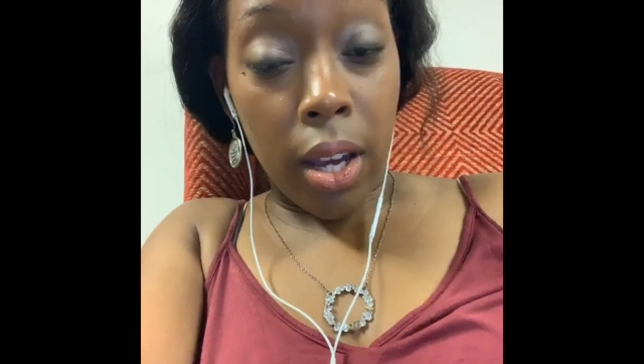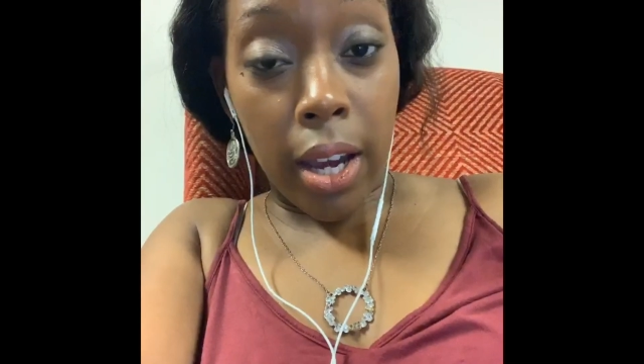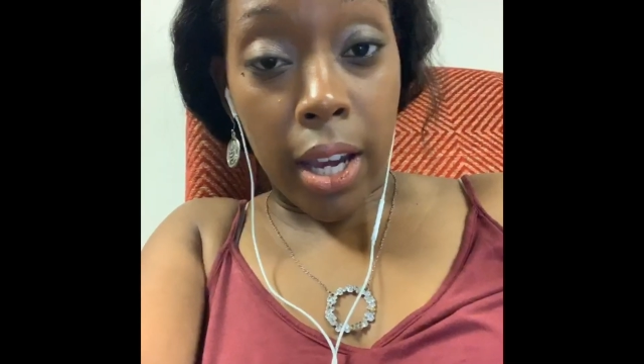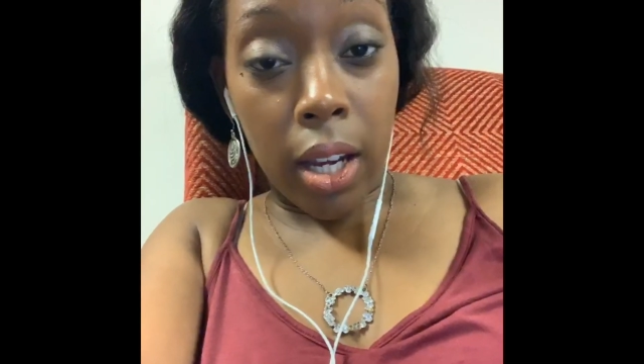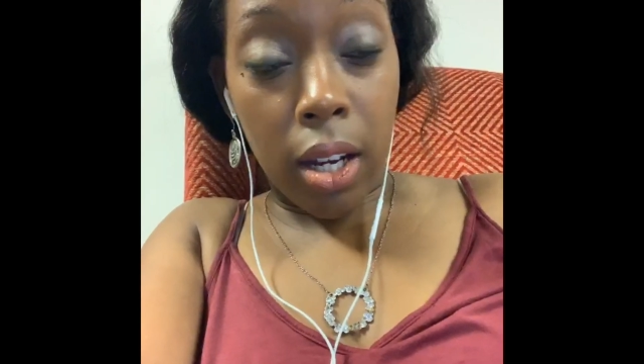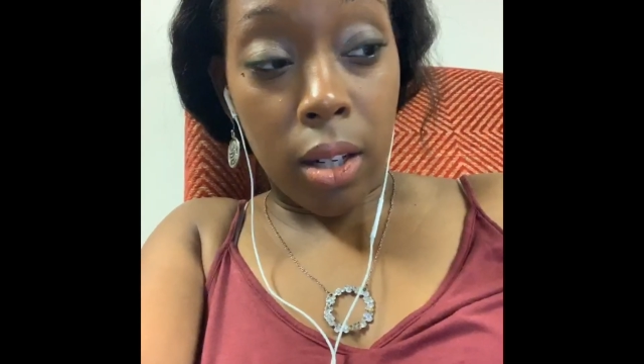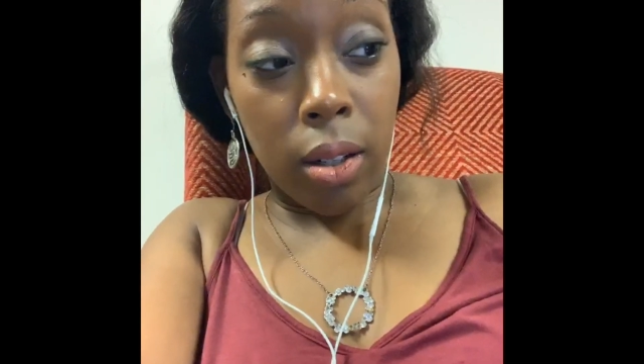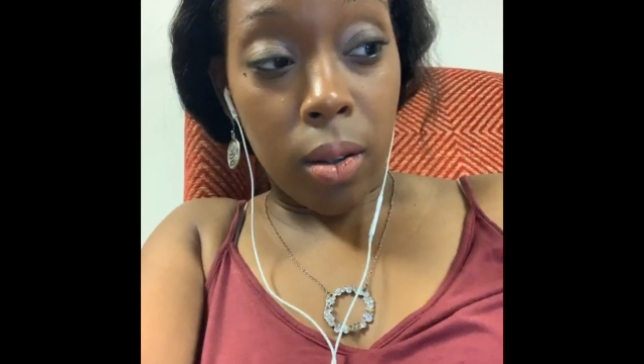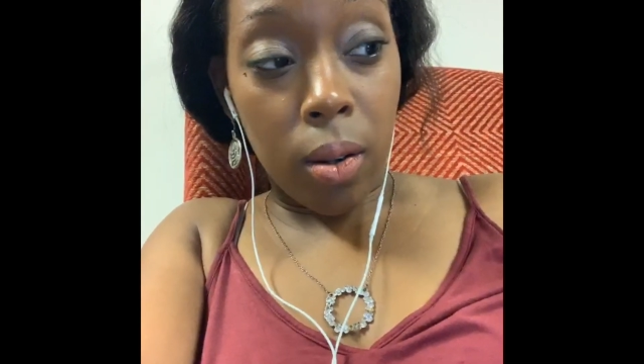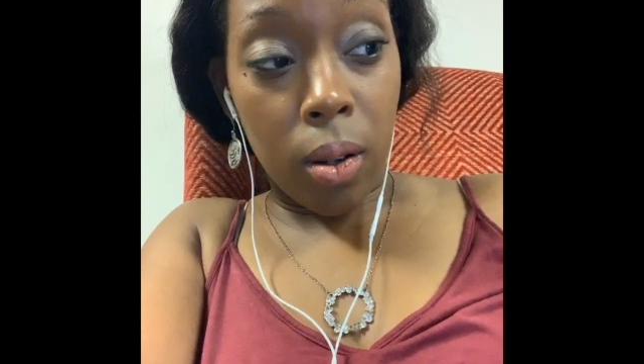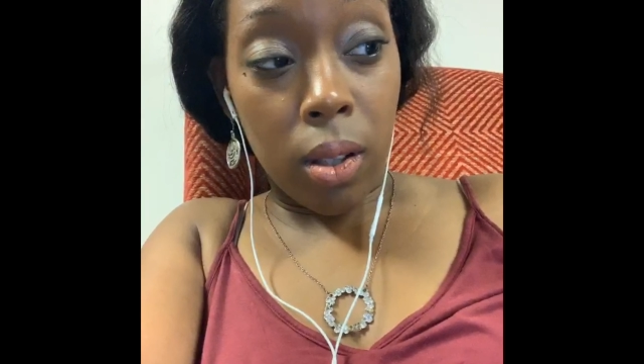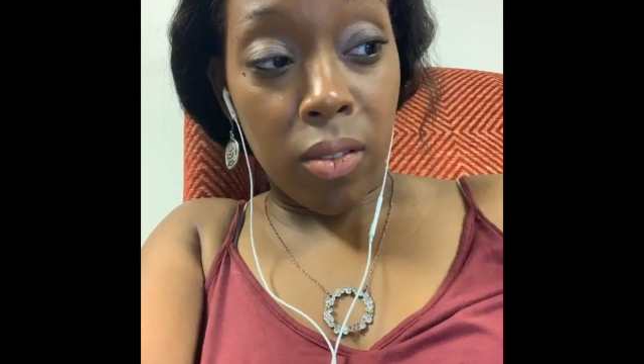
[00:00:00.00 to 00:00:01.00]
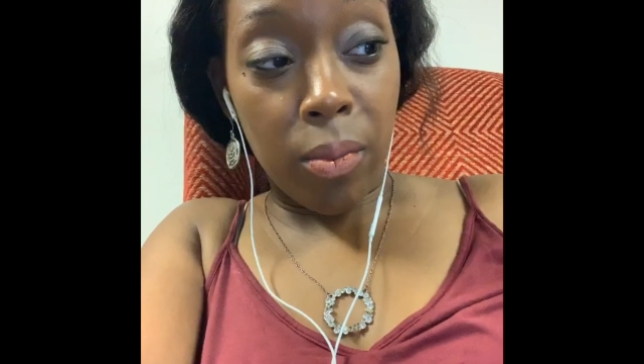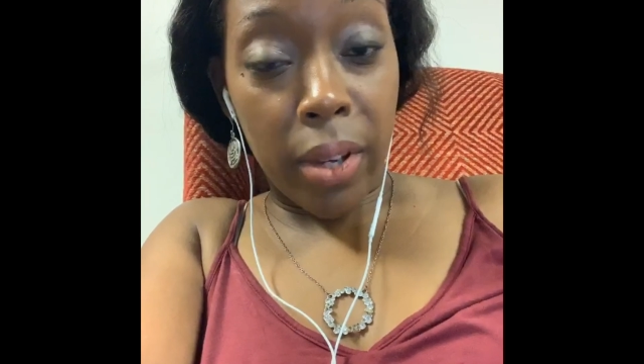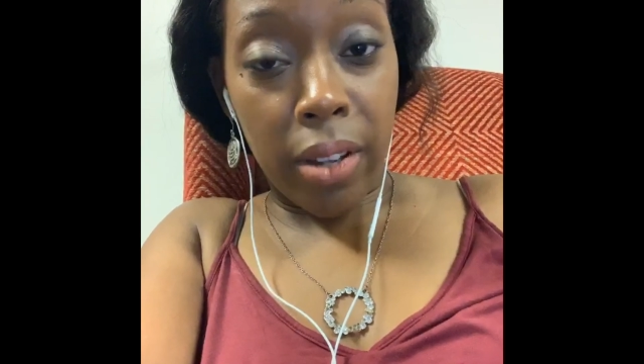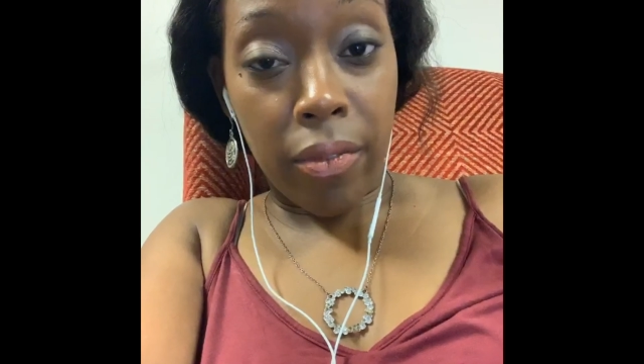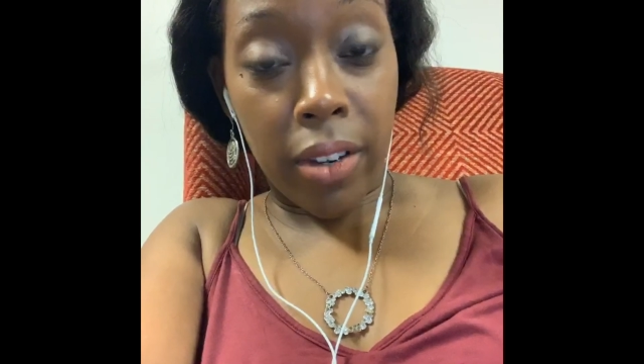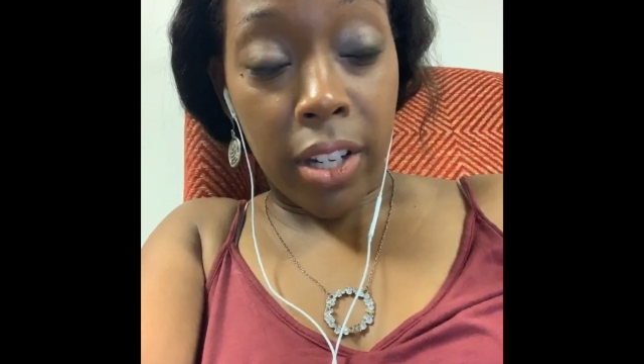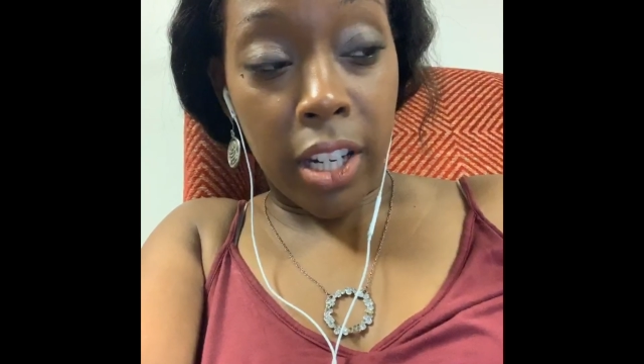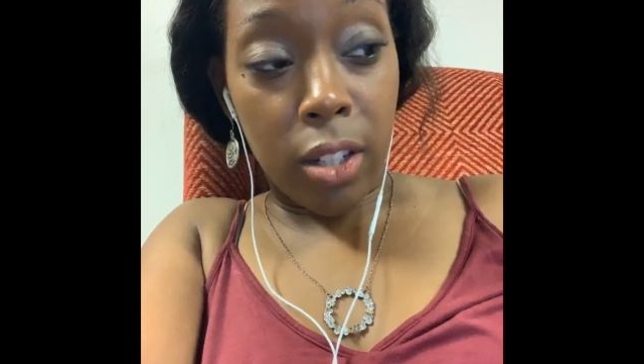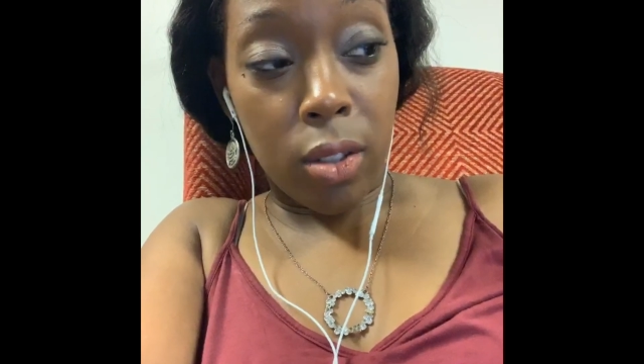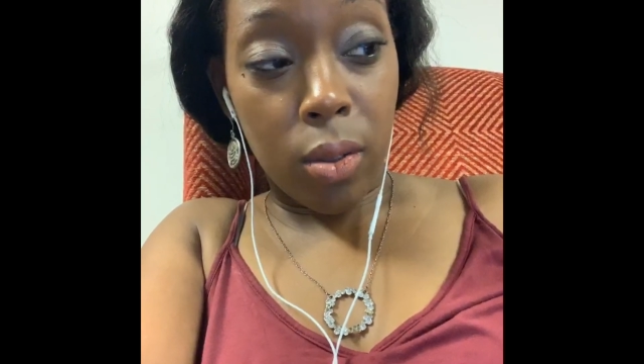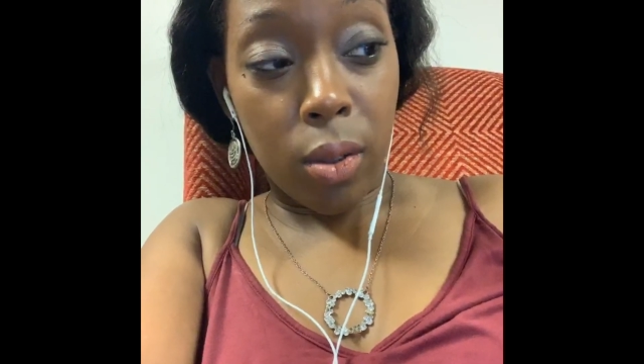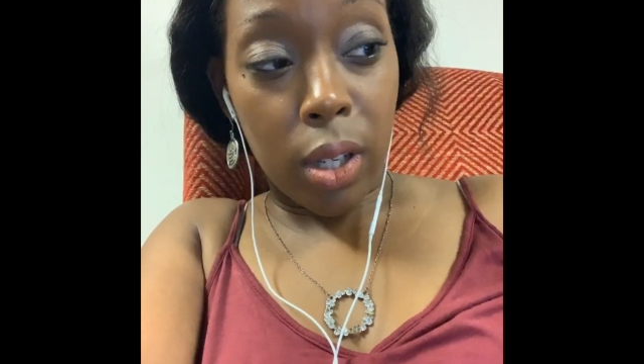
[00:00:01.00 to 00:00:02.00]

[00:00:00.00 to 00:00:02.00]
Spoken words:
I honor all of my financial